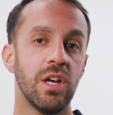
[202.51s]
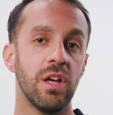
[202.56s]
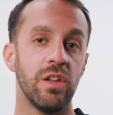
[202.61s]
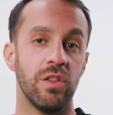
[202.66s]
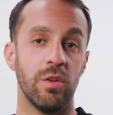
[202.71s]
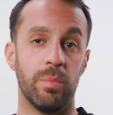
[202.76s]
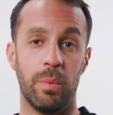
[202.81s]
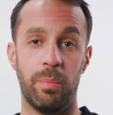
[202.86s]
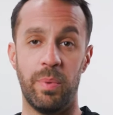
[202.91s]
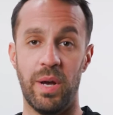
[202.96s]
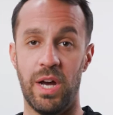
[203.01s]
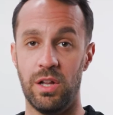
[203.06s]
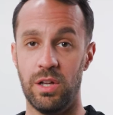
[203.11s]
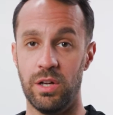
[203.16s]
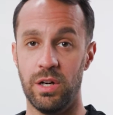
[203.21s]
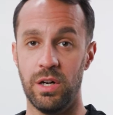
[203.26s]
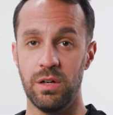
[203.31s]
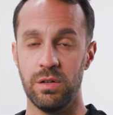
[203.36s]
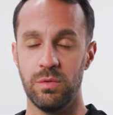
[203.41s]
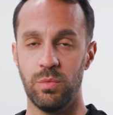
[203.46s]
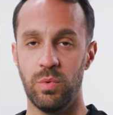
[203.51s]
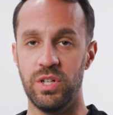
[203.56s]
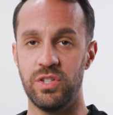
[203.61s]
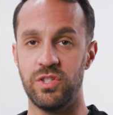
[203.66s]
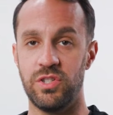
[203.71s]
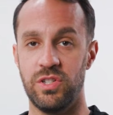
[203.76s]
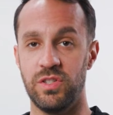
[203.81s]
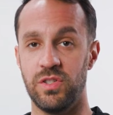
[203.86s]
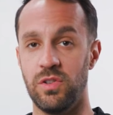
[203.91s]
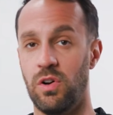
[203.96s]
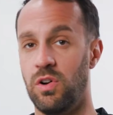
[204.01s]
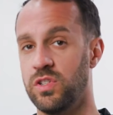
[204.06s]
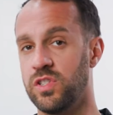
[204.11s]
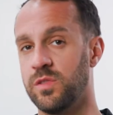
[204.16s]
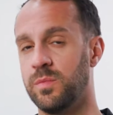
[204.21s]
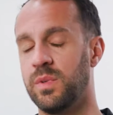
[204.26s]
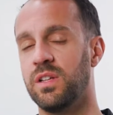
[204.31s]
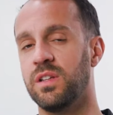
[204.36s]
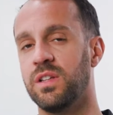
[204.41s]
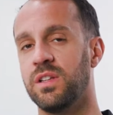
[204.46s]
the propeller, which is
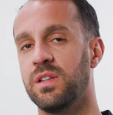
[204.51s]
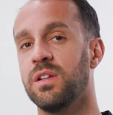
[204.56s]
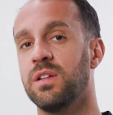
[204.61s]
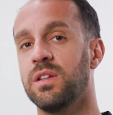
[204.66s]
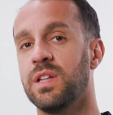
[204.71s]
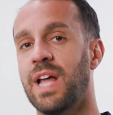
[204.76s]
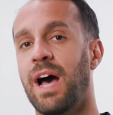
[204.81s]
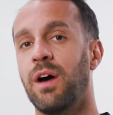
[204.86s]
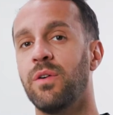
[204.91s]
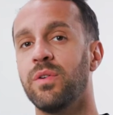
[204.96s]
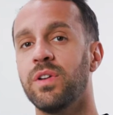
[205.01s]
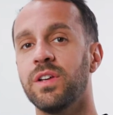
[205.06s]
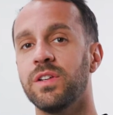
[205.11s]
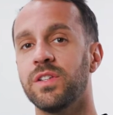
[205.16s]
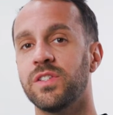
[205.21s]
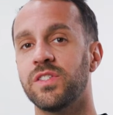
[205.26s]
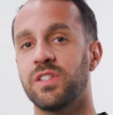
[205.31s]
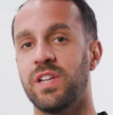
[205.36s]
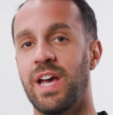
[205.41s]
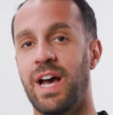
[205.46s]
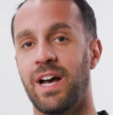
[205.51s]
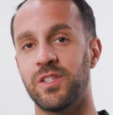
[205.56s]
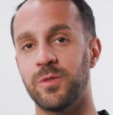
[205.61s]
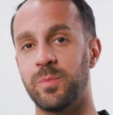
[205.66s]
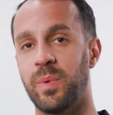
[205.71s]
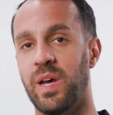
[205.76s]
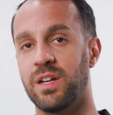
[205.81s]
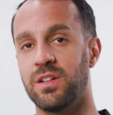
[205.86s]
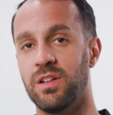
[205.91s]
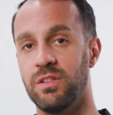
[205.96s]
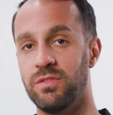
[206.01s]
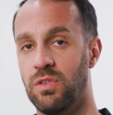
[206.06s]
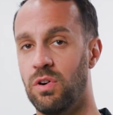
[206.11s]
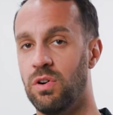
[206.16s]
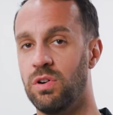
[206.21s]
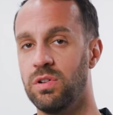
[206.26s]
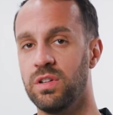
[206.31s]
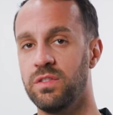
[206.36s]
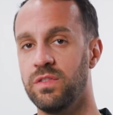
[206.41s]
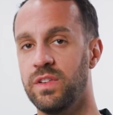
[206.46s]
ultimately the loudest aspect of
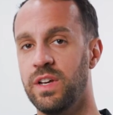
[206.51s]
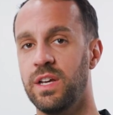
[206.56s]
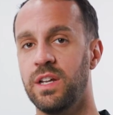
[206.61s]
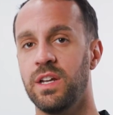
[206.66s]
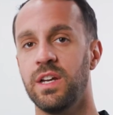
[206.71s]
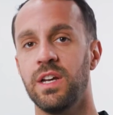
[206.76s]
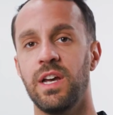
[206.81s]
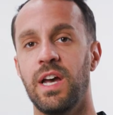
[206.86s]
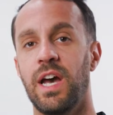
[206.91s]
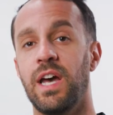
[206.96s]
all of it,